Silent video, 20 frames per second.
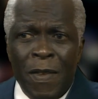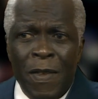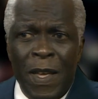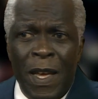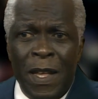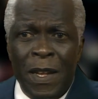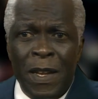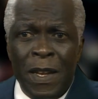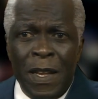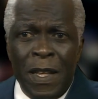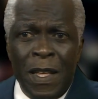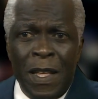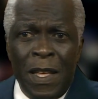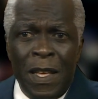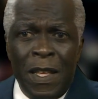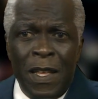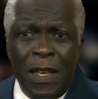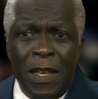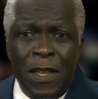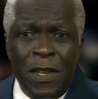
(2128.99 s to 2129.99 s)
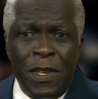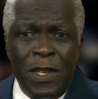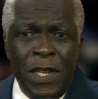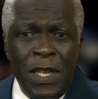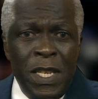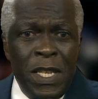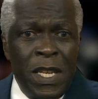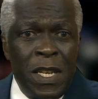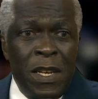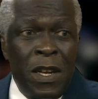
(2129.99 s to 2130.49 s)
and
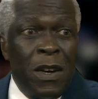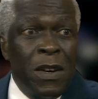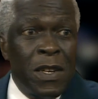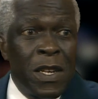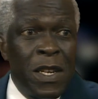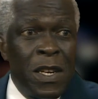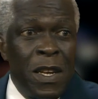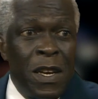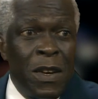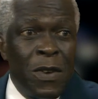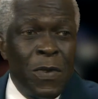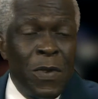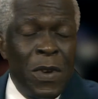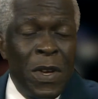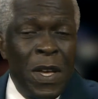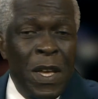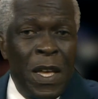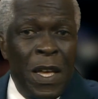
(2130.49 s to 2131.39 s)
She's a doctor now.